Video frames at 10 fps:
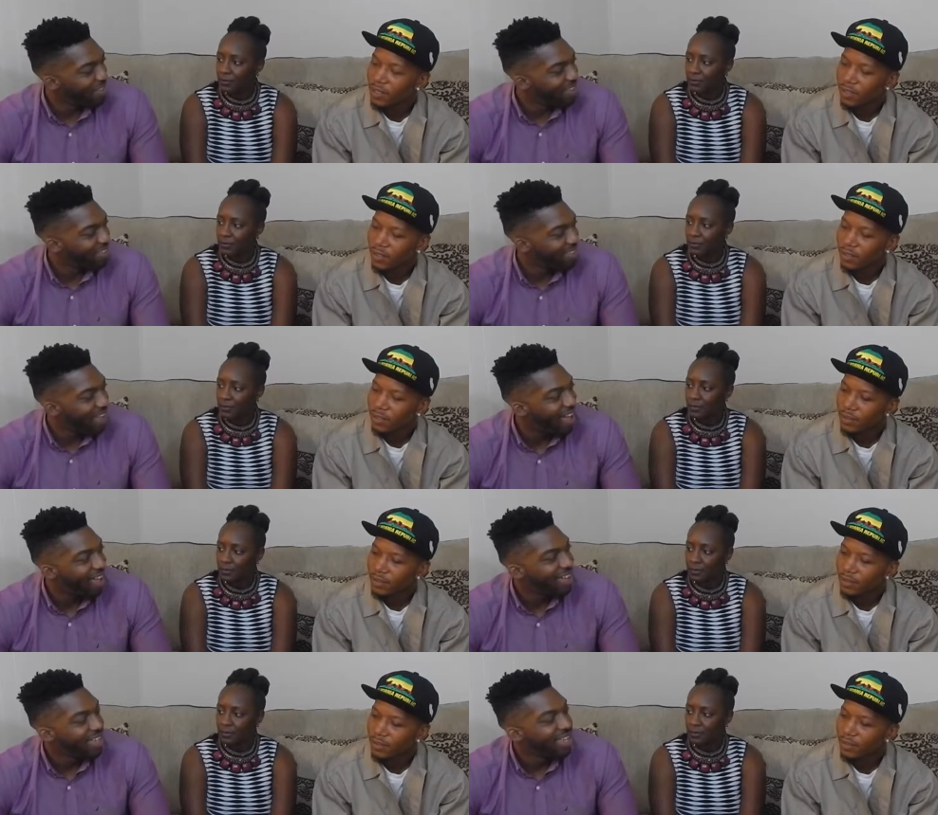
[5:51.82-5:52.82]
Speaker 1: the other
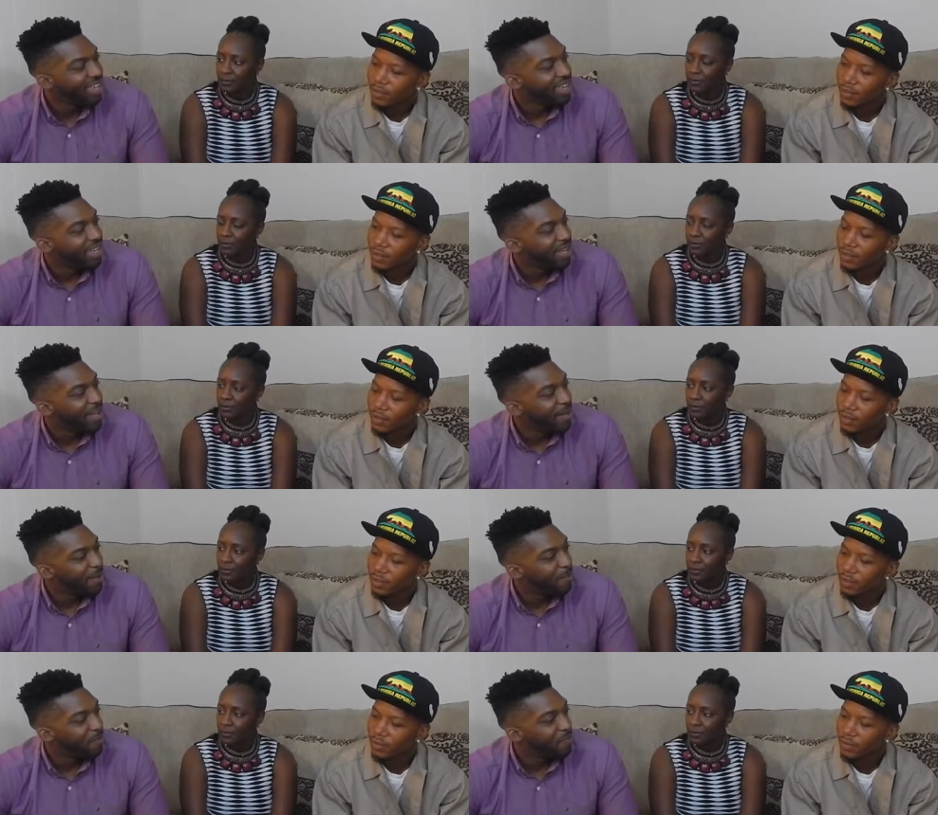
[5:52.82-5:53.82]
side,
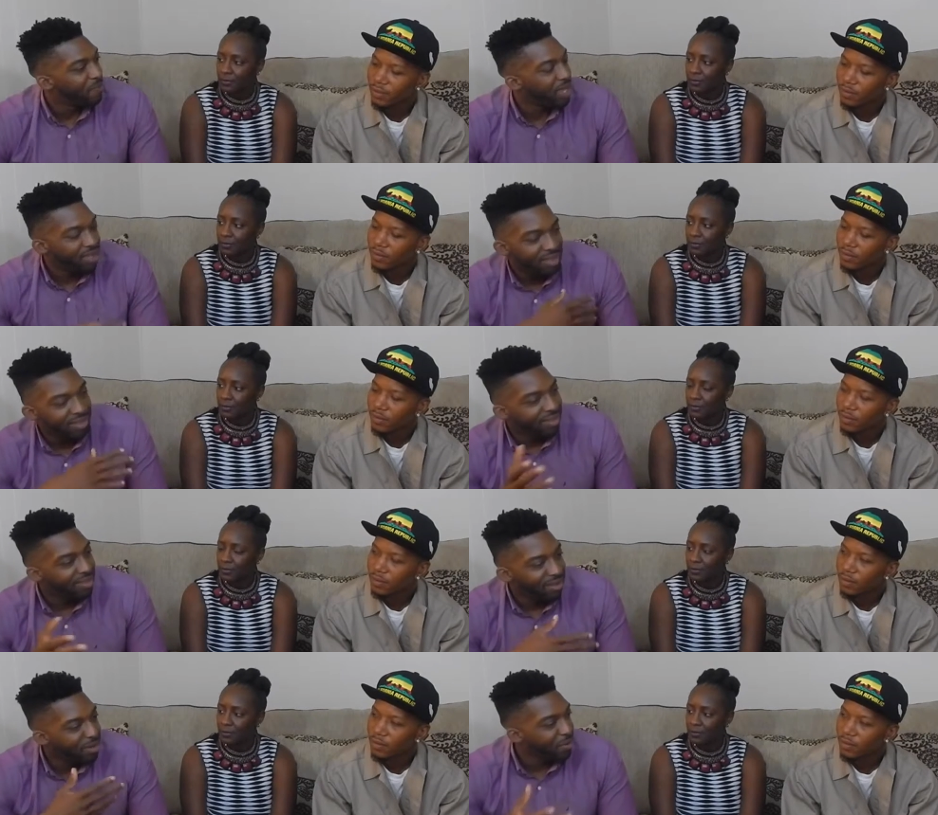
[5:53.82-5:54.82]
um, they
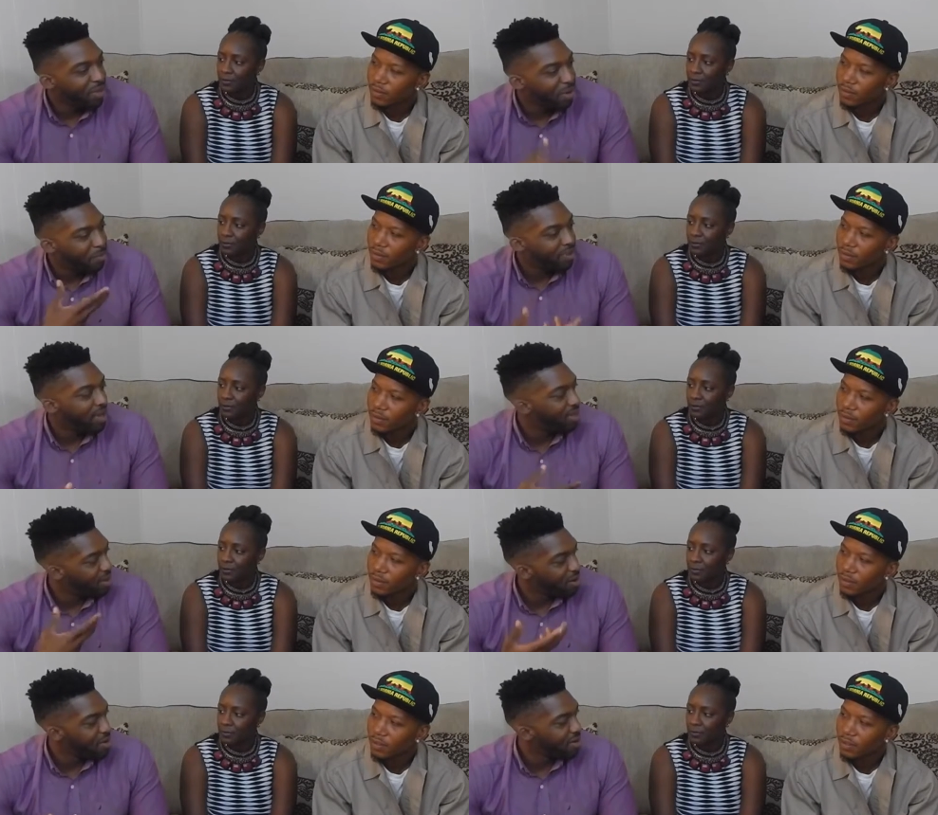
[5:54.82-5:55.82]
you know they're upset,
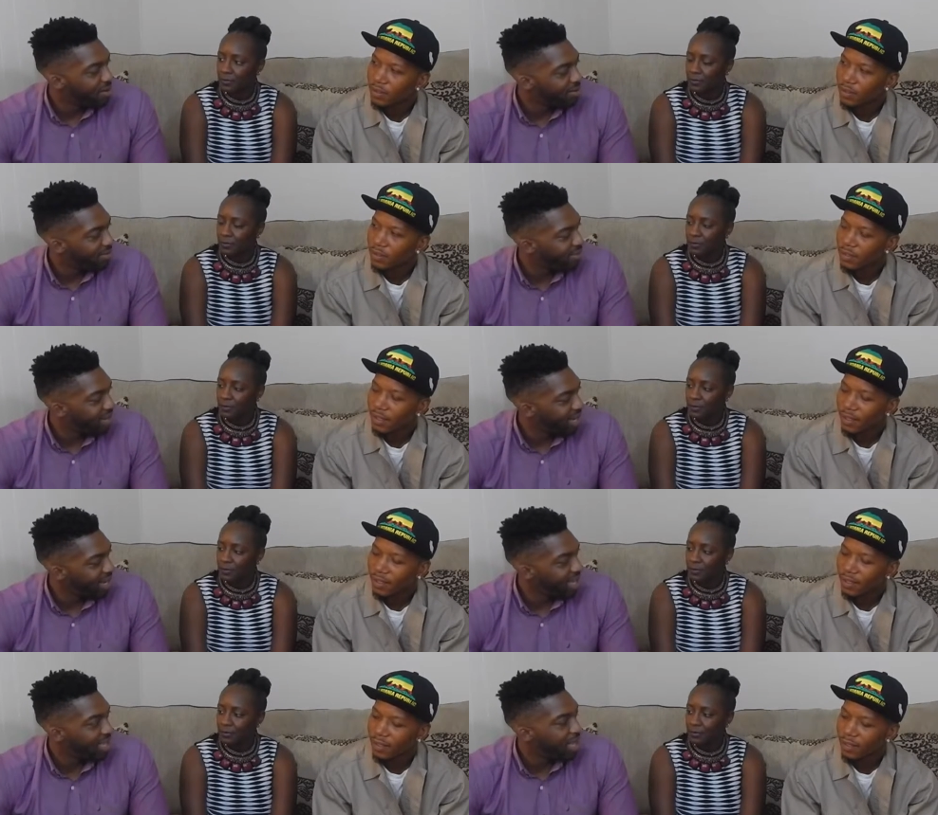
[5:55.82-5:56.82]
they're hurt. Yeah. And
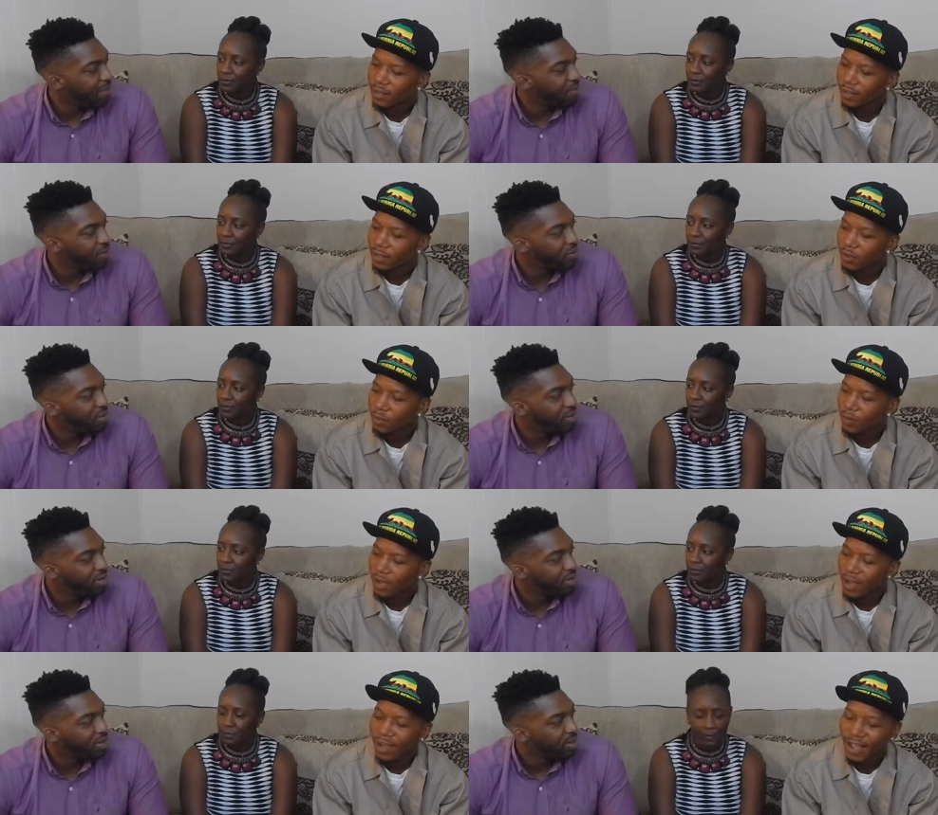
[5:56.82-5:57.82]
I get that for sure.
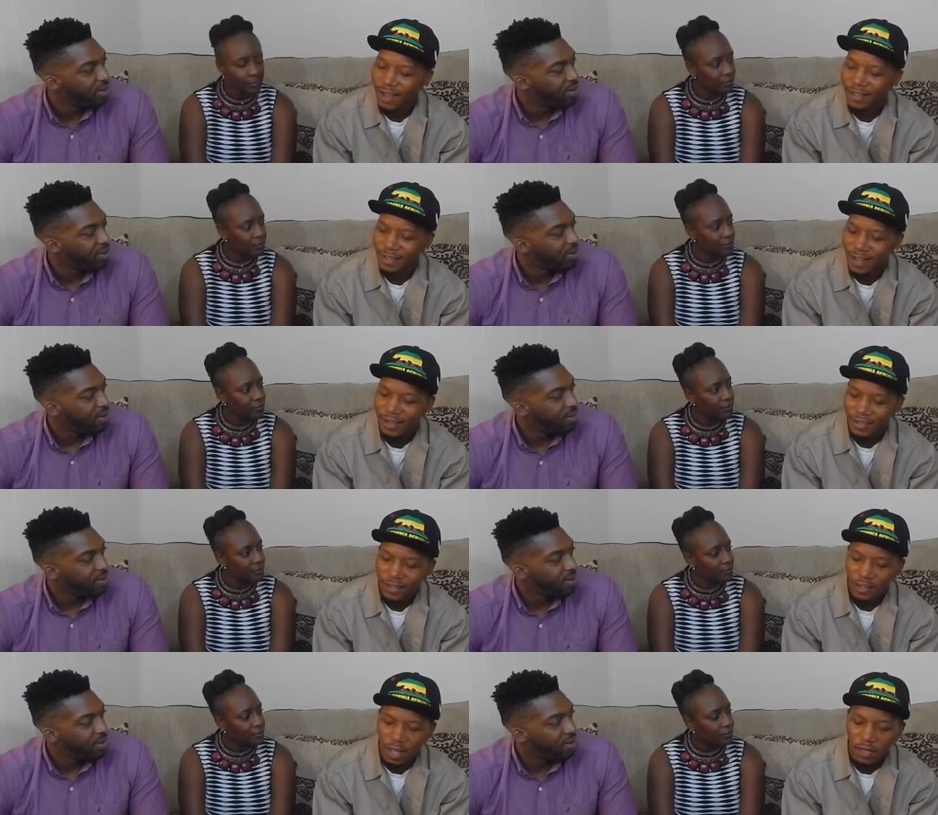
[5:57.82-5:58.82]
Well, I,
Speaker 2: I could I
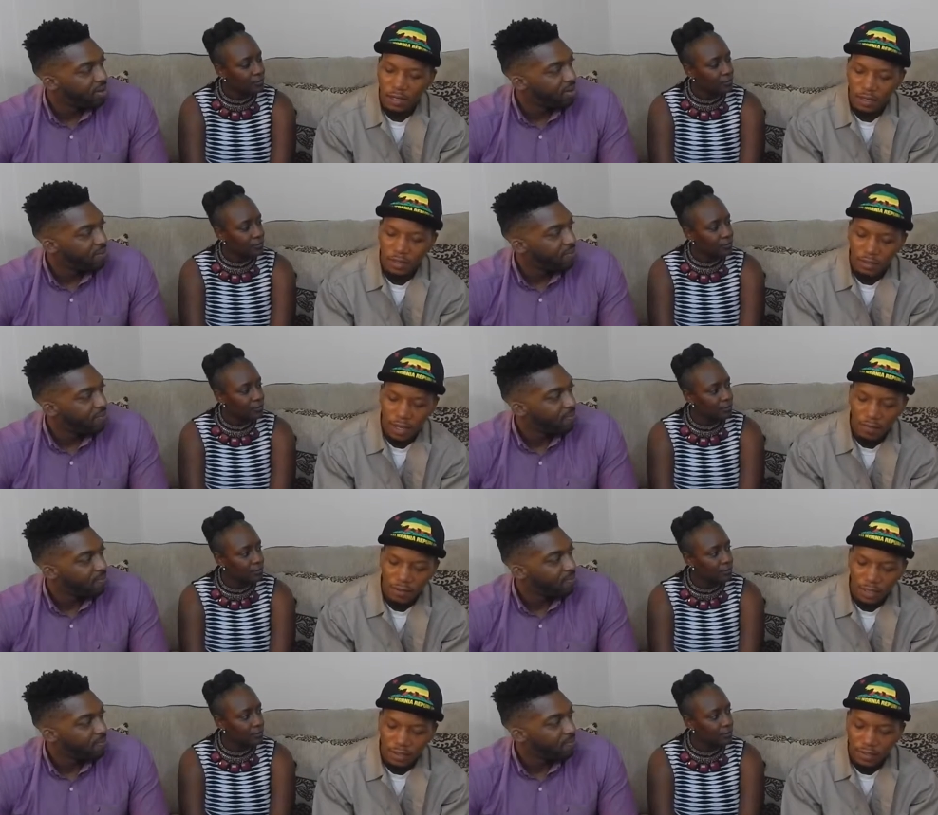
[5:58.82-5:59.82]
could I could
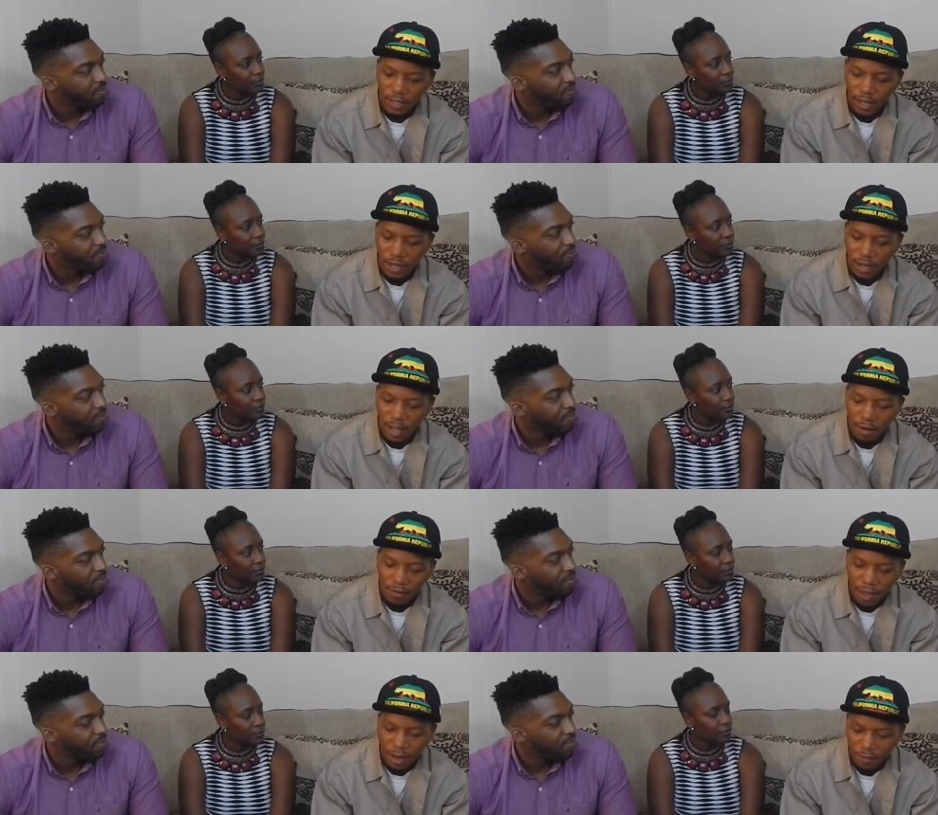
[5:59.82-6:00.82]
definitely understand that. I,
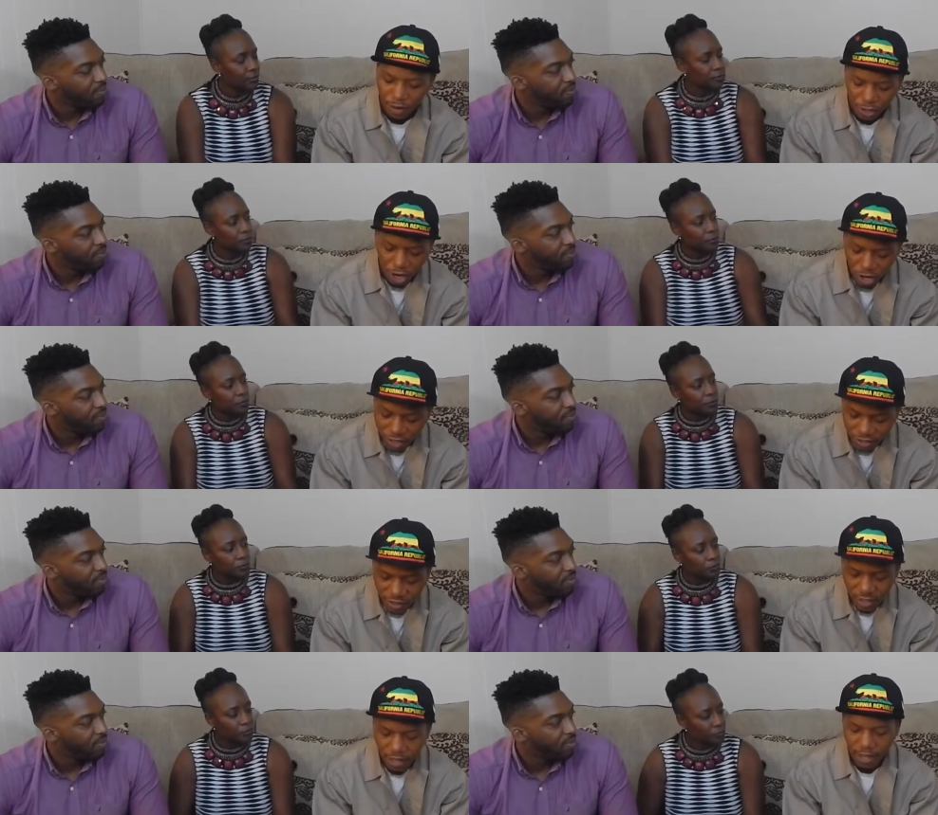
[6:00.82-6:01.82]
have, I had a friend
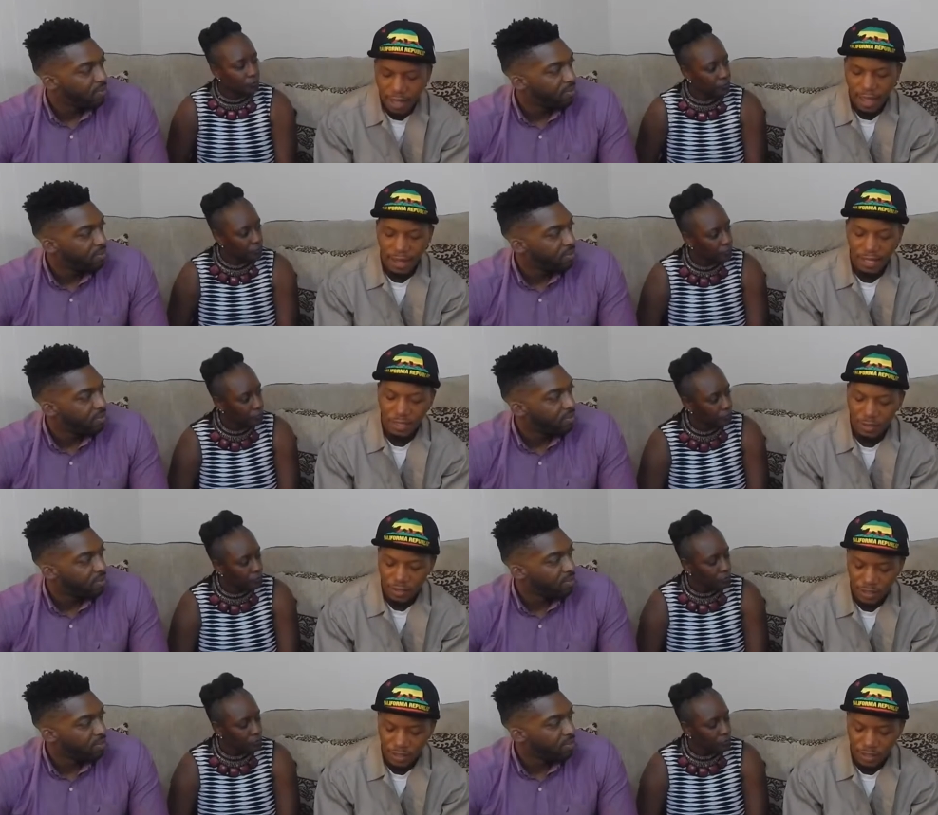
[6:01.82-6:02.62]
Curtis, and his